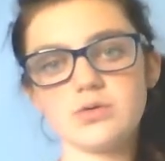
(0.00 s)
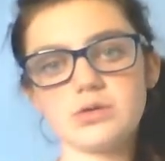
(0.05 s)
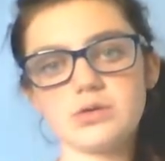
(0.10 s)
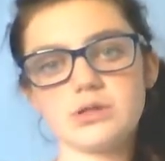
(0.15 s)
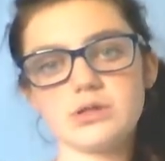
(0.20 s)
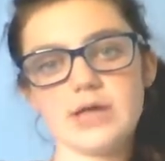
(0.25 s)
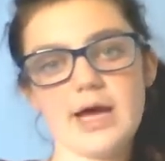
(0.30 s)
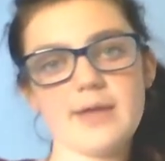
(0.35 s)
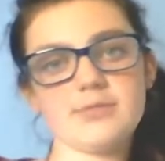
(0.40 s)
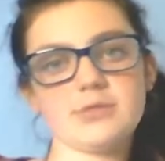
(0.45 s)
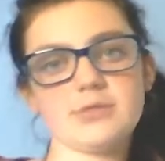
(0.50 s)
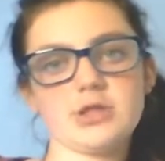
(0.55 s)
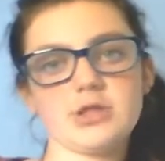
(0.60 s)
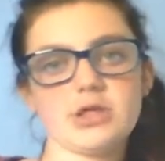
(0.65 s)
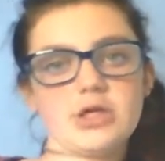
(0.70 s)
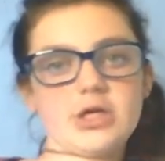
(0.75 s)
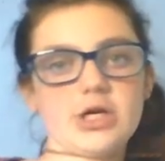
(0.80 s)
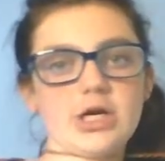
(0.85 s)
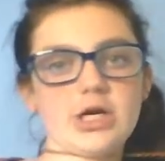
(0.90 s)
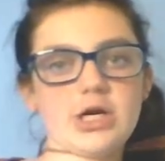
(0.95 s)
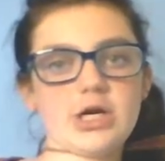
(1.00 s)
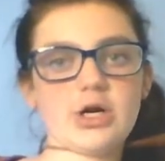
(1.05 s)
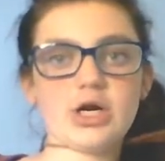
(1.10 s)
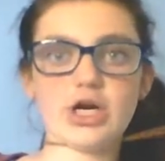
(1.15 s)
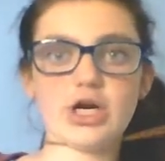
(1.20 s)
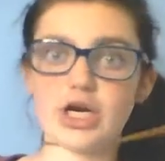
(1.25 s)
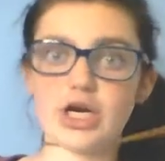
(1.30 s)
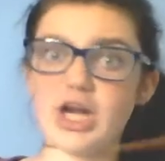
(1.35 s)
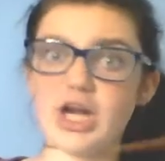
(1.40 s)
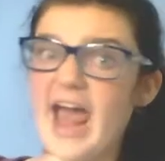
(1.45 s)
Time
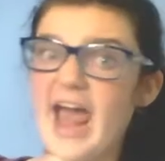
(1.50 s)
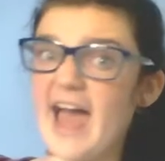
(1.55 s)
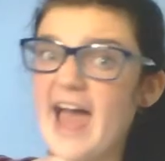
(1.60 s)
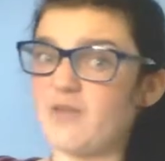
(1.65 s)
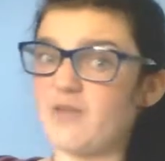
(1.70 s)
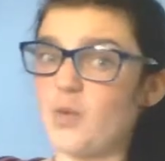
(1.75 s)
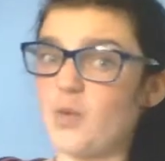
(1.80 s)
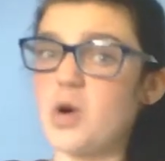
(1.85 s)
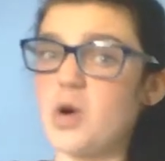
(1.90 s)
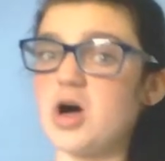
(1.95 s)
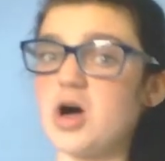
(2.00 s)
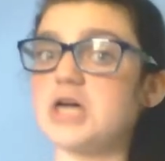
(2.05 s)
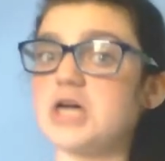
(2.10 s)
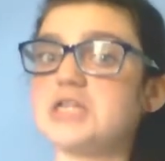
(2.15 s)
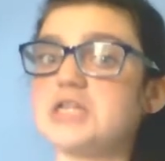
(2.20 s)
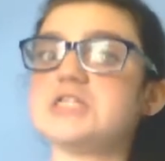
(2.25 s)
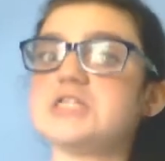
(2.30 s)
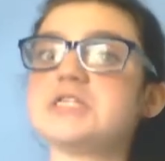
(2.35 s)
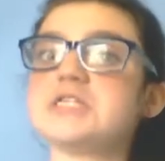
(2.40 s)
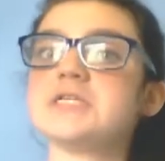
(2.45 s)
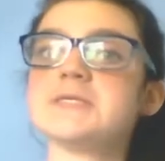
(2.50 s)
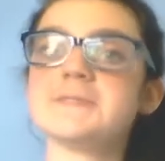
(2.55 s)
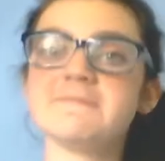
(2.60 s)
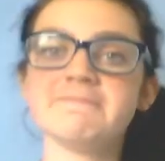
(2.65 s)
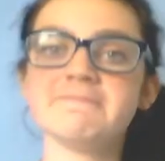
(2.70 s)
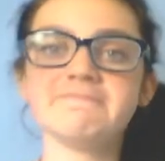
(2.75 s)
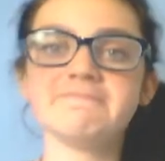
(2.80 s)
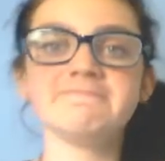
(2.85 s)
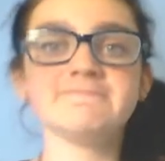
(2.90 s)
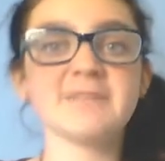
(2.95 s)
turner and have a wand.
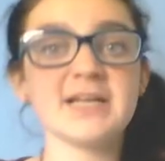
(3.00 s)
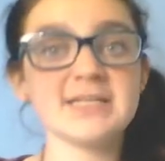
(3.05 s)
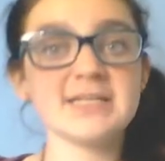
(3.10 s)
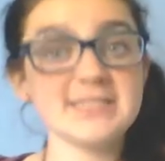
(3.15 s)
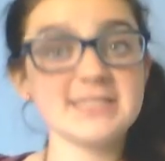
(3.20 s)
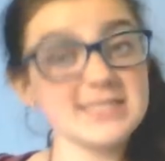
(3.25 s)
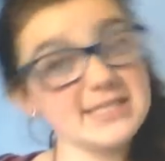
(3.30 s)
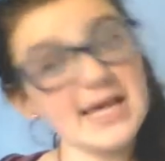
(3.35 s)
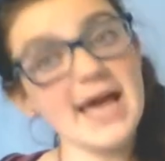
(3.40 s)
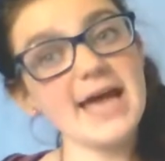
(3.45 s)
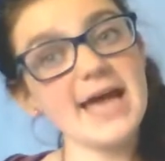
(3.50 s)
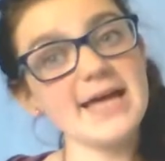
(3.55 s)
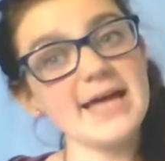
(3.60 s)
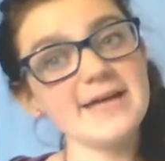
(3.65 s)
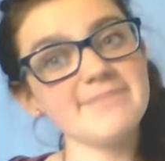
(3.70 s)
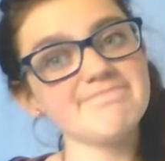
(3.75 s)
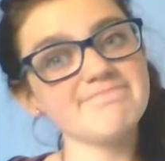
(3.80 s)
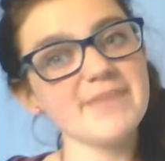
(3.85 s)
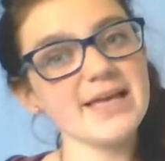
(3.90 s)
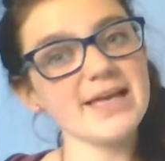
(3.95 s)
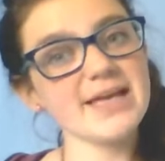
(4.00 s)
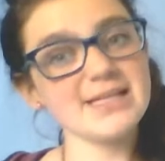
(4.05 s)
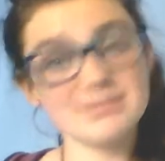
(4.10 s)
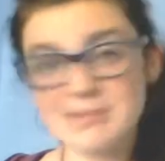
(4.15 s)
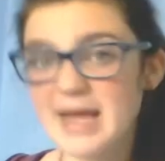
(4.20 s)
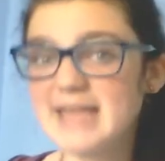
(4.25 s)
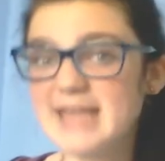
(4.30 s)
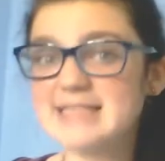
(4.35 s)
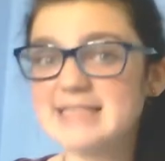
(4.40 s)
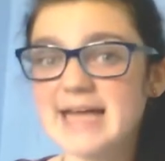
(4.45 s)
Today is
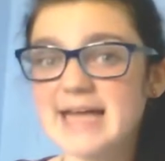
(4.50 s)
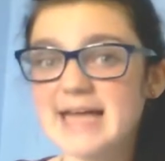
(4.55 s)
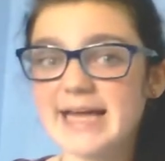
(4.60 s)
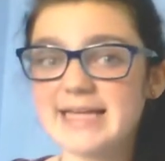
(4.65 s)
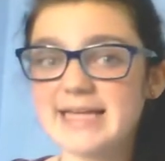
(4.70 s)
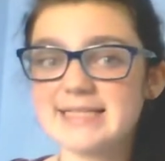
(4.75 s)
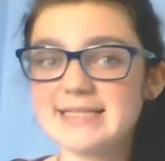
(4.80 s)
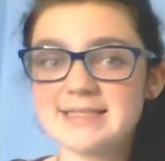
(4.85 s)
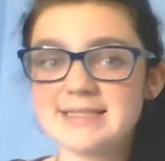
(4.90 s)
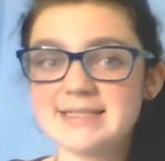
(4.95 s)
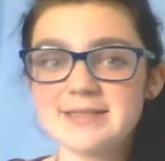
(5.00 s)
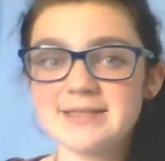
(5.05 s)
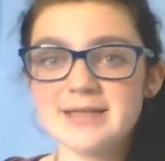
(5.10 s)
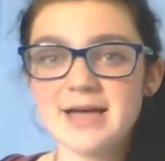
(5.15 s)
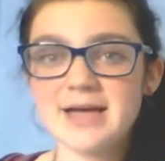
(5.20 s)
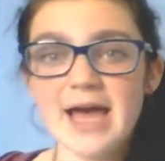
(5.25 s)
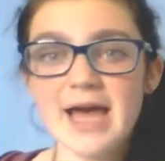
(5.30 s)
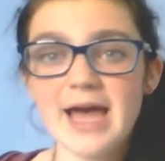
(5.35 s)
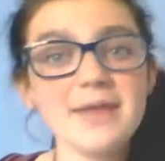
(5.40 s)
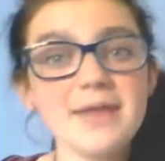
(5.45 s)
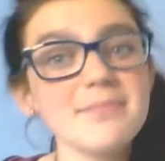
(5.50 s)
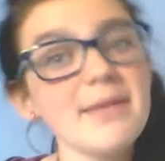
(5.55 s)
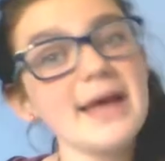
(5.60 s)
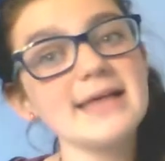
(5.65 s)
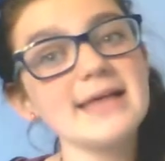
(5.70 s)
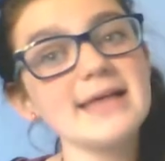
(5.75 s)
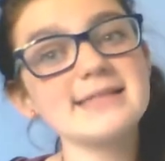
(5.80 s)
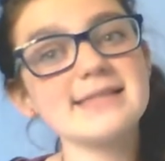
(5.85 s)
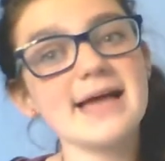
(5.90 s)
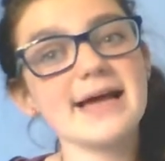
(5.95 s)
May 2nd, and May
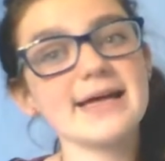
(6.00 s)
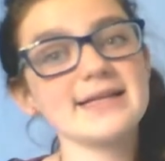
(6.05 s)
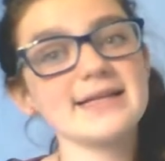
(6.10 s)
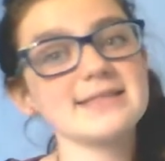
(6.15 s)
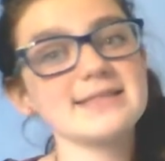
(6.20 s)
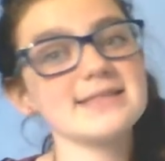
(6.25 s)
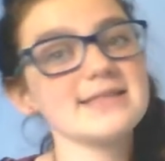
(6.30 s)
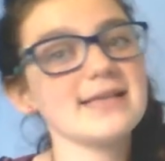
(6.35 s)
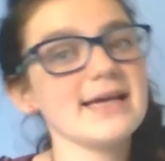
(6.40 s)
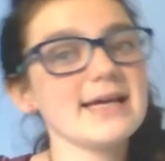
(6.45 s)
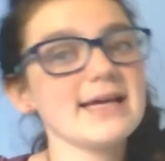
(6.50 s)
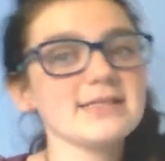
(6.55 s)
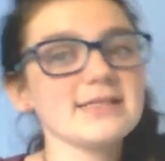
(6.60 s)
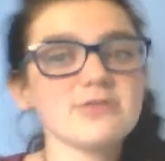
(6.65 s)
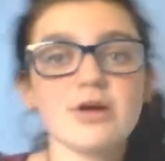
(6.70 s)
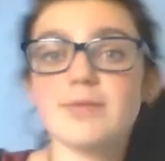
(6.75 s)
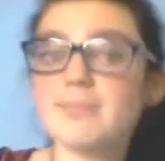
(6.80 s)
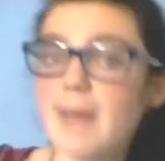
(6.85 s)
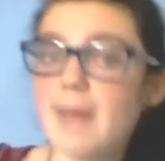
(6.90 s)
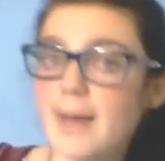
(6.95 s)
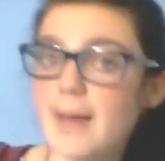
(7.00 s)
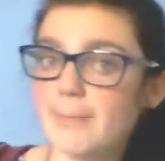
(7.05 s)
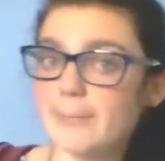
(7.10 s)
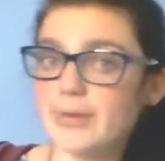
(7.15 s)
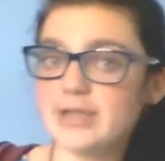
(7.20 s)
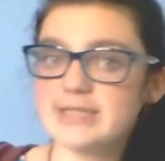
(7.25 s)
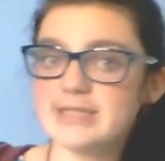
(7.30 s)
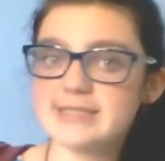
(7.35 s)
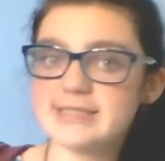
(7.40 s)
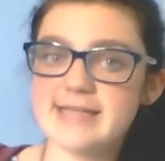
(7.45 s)
2nd is a
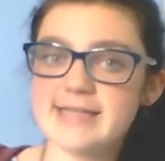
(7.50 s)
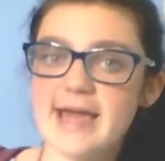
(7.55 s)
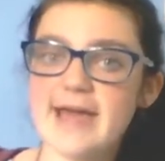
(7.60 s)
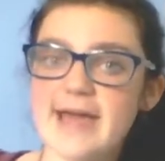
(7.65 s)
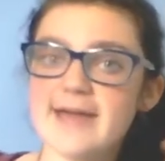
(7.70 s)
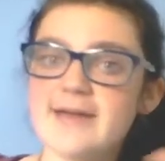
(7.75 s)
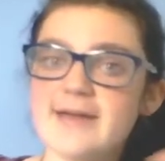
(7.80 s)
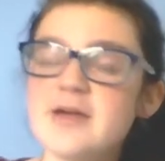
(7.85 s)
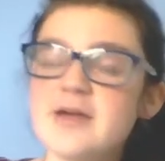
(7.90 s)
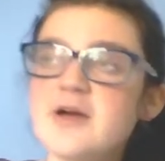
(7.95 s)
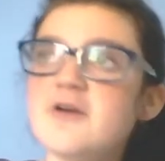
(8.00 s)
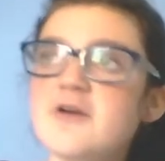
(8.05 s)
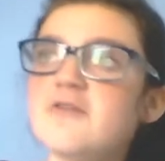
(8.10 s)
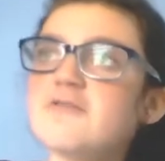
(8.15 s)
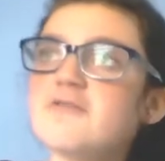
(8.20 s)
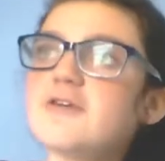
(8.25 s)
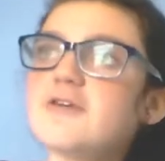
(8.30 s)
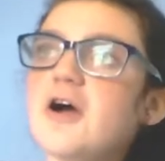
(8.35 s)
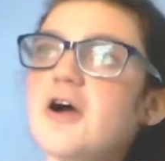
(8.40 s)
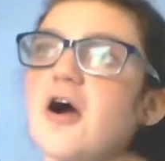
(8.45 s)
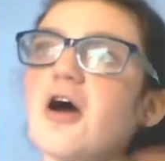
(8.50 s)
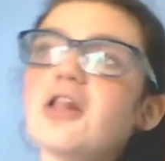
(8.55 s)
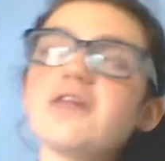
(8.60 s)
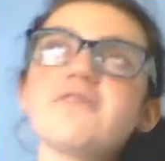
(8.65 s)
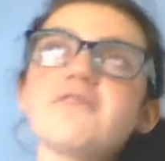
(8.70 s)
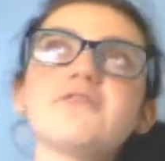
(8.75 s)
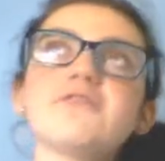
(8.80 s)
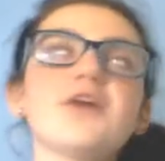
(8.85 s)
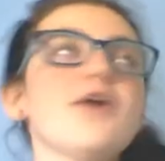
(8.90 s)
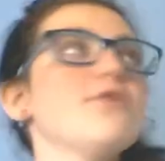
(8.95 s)
Remembrance Day for all
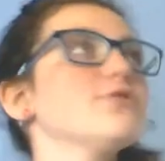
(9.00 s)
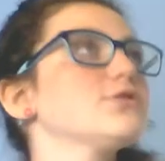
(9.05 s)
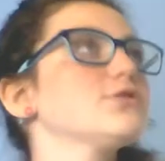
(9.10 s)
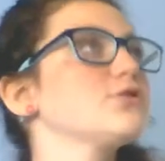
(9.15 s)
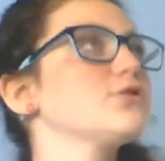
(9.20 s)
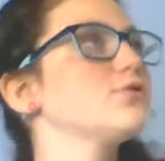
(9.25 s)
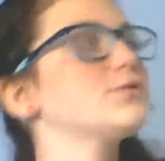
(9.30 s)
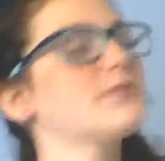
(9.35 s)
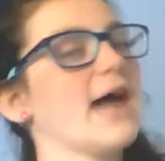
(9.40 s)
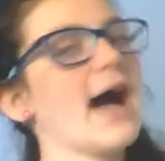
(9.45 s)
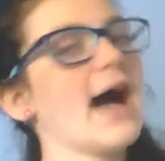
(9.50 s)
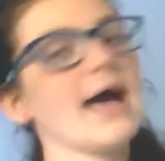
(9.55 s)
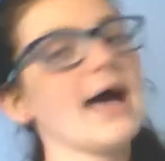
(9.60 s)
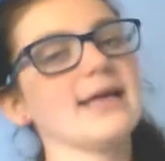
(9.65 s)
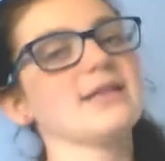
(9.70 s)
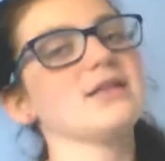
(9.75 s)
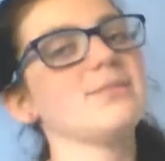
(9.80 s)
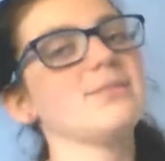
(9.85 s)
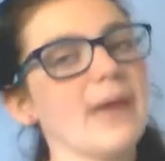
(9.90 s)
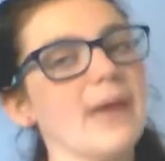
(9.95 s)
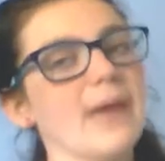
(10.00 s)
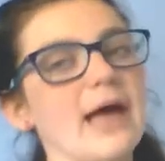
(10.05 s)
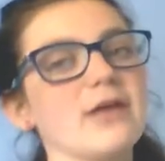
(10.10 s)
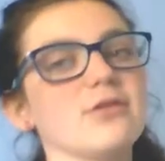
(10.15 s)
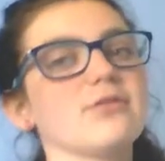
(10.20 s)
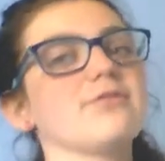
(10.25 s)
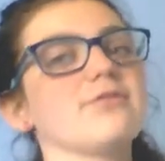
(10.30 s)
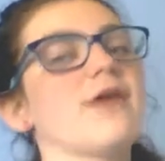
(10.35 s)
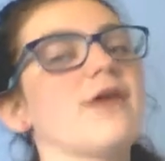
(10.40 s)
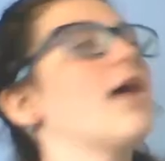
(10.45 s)
of those who died in the
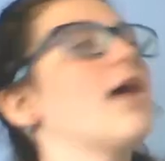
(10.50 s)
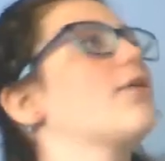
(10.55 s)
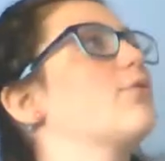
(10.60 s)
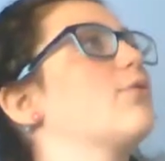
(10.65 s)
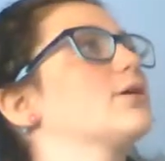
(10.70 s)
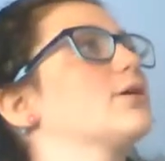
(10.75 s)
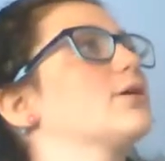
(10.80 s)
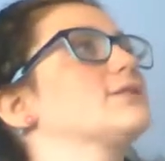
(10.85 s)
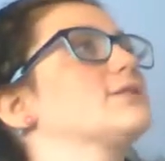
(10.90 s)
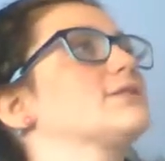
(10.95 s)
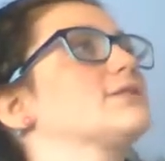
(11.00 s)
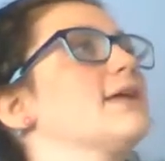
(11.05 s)
Battle of Hogwarts,